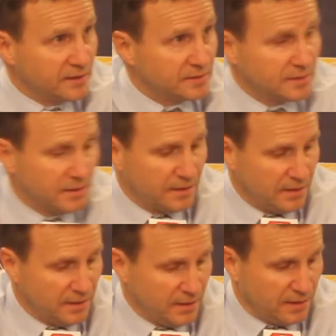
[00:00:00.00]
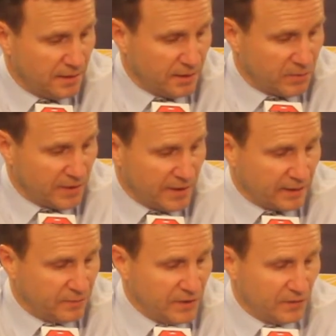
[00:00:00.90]
does, but they
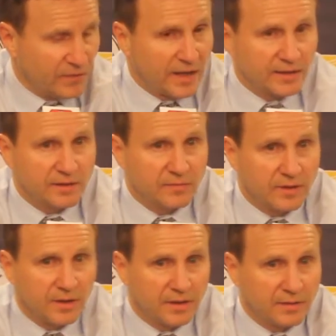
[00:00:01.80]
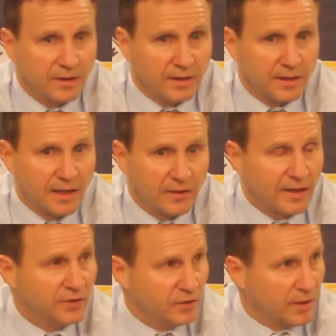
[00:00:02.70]
can be effective on how
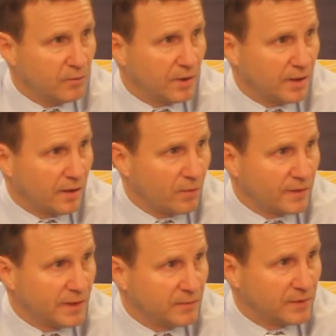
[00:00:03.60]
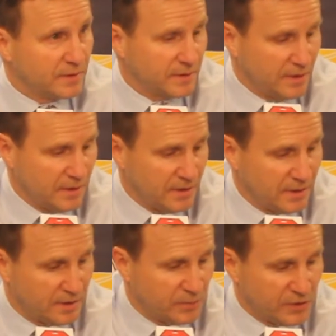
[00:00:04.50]
they do. I want them to
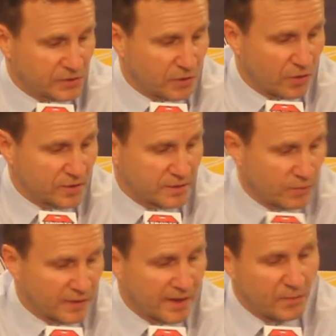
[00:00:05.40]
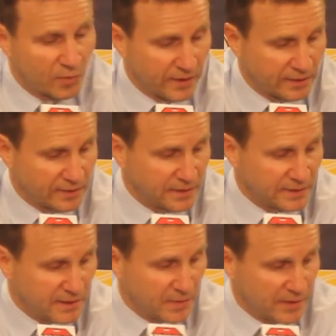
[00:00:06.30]
be stars in what they bring to the
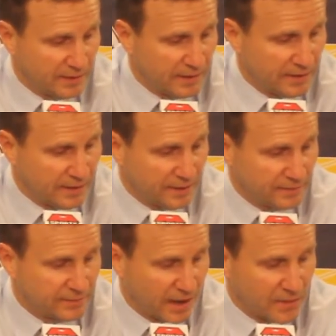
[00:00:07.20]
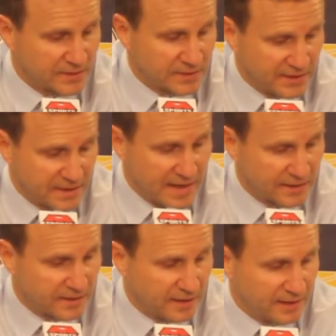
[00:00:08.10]
team, and Thomas did
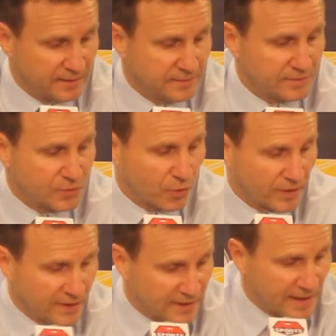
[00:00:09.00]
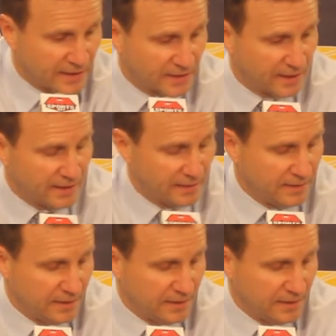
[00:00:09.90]
that tonight. Troy did that tonight.